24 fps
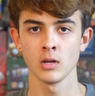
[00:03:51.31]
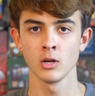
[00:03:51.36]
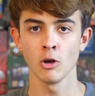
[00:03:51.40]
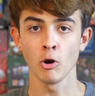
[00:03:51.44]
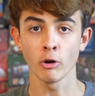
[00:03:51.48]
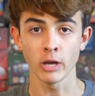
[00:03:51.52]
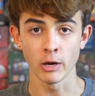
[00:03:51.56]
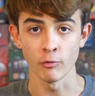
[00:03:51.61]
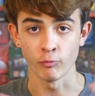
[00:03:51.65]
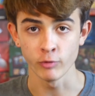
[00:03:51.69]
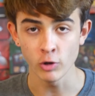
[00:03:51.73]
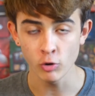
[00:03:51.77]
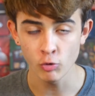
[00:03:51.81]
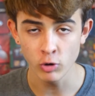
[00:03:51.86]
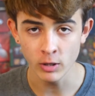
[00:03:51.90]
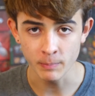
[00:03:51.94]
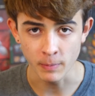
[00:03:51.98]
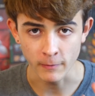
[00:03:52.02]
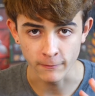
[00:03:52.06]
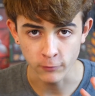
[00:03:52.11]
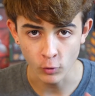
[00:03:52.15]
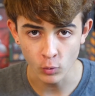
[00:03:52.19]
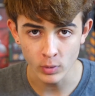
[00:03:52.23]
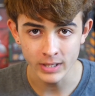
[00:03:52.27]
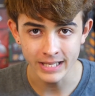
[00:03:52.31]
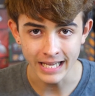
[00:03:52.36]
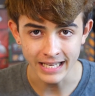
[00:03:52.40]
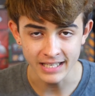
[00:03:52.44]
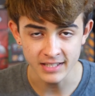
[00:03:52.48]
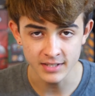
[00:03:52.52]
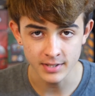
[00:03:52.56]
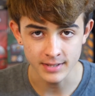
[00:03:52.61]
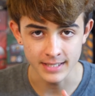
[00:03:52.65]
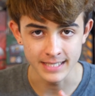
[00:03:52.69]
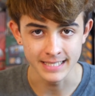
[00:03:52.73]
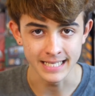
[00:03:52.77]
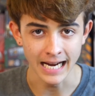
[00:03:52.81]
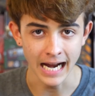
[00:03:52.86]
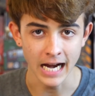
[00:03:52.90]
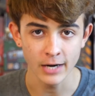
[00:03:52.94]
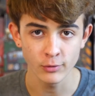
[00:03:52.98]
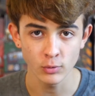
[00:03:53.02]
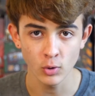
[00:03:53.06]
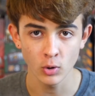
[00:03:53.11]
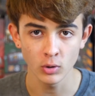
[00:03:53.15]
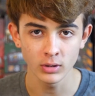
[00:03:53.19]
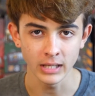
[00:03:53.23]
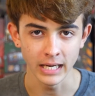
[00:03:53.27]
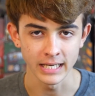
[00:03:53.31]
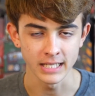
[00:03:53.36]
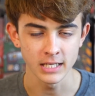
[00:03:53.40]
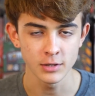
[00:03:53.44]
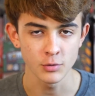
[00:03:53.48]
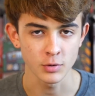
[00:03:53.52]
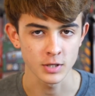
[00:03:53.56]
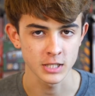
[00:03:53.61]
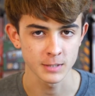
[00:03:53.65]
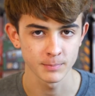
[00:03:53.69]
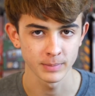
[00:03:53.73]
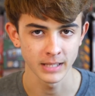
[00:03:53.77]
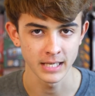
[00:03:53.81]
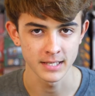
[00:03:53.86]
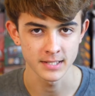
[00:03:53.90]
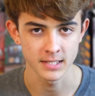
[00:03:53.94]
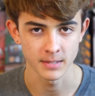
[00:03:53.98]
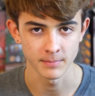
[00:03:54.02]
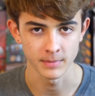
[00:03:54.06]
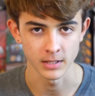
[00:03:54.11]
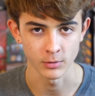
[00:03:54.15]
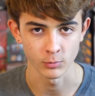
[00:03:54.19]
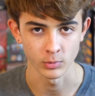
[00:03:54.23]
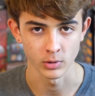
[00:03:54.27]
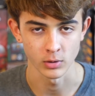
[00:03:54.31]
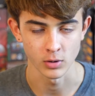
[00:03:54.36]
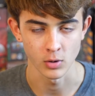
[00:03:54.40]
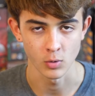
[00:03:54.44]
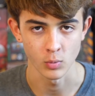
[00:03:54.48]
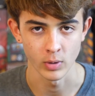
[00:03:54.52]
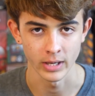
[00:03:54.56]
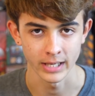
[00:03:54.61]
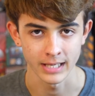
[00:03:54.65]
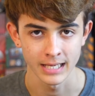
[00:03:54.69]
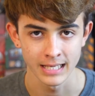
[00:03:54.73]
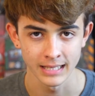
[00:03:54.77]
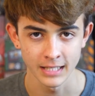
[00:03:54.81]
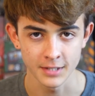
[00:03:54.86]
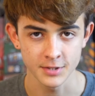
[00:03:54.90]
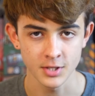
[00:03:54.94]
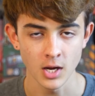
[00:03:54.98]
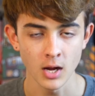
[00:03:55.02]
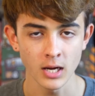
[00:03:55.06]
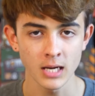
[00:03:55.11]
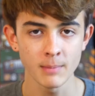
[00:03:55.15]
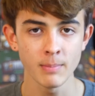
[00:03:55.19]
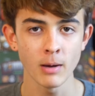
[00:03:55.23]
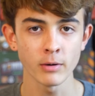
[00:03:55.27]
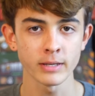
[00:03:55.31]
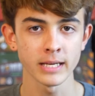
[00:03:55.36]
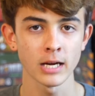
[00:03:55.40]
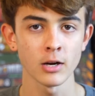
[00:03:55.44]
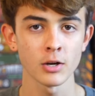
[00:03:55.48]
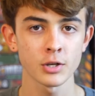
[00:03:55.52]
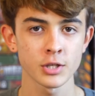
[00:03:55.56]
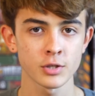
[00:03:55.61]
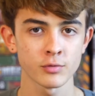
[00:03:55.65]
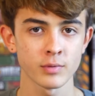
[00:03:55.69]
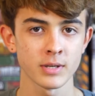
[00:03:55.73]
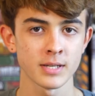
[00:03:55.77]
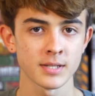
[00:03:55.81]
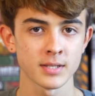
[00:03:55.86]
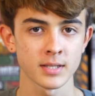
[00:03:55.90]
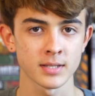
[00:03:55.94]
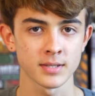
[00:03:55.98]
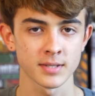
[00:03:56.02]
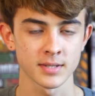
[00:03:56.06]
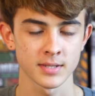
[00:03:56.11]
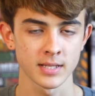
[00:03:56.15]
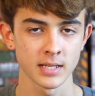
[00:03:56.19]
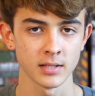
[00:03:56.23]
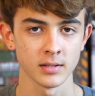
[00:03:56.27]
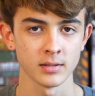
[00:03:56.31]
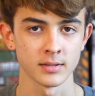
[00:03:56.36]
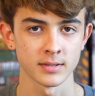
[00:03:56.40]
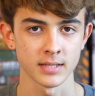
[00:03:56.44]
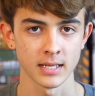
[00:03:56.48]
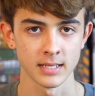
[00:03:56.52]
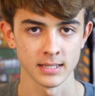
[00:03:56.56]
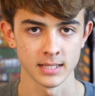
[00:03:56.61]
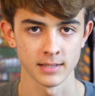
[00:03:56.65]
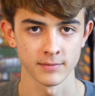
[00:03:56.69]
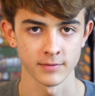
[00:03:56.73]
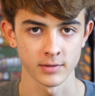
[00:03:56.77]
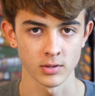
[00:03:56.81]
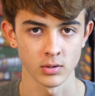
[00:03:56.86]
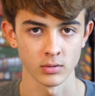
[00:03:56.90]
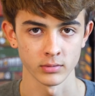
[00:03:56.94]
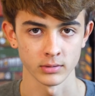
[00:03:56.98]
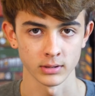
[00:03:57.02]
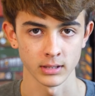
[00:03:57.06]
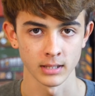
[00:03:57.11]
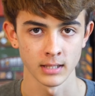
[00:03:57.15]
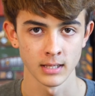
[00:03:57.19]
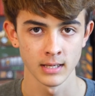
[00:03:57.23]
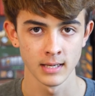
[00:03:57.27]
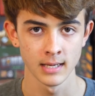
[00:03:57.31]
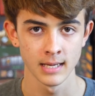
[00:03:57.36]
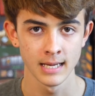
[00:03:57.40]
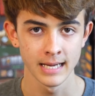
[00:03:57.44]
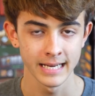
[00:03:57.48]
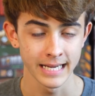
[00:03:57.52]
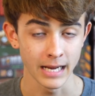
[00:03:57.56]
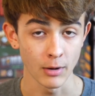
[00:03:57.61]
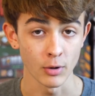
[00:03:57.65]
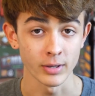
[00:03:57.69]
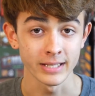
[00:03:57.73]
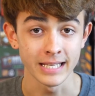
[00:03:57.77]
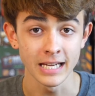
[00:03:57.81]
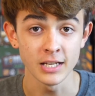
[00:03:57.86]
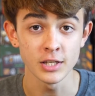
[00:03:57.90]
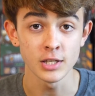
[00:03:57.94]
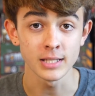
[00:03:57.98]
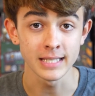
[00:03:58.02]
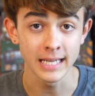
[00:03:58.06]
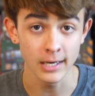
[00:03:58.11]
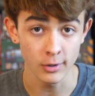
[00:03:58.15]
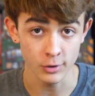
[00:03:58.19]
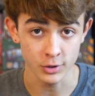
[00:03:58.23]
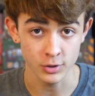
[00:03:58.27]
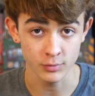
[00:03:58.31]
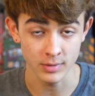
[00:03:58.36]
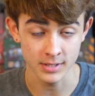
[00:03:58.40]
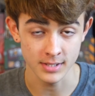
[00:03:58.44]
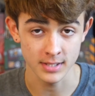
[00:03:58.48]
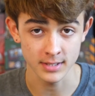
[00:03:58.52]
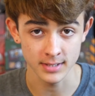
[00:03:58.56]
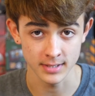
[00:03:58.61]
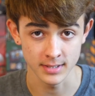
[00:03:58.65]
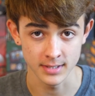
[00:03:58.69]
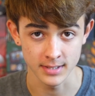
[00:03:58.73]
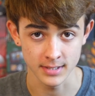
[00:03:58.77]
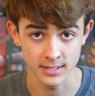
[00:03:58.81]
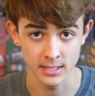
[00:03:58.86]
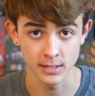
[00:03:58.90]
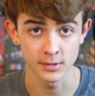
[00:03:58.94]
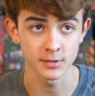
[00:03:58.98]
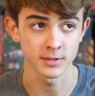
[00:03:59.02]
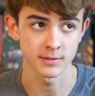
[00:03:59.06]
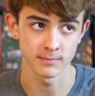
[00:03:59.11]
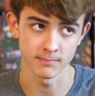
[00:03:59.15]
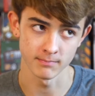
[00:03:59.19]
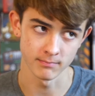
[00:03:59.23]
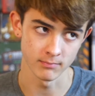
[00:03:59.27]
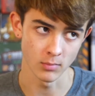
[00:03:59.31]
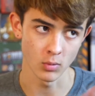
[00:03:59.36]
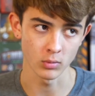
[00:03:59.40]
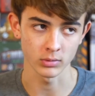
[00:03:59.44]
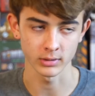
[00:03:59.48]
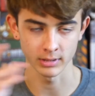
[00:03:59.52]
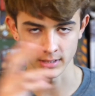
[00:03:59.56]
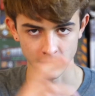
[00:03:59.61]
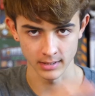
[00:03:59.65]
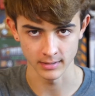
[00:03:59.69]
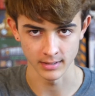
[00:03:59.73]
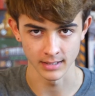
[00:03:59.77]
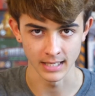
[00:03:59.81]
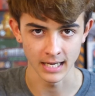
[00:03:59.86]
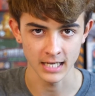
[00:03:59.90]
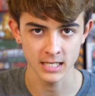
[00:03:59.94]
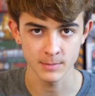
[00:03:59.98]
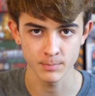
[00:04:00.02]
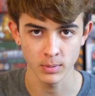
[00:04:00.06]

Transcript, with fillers: Okay, real quick, before we get into the die roll, I need to explain something real quick. Let's talk about characteristics, skills, and difficulty. Now, I'll get into characteristics and skills more in the next